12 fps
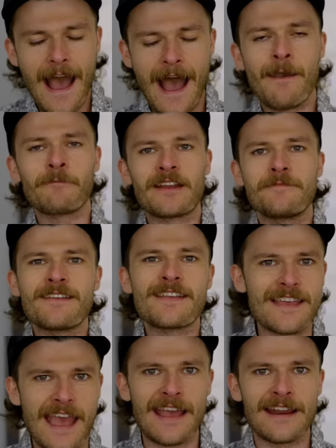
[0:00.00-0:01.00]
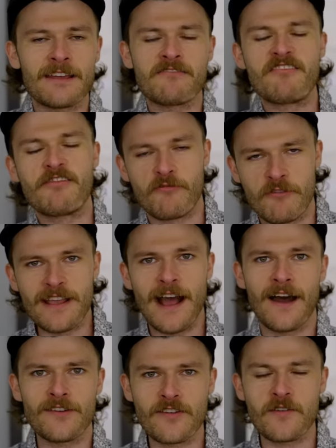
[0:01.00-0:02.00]
I'm gonna be gaining
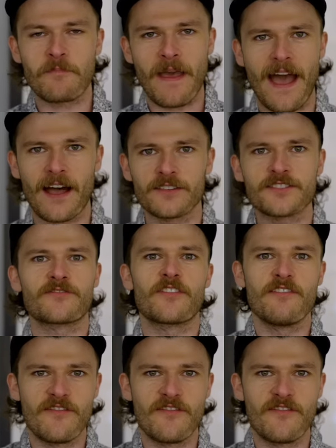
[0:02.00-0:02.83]
300 pounds for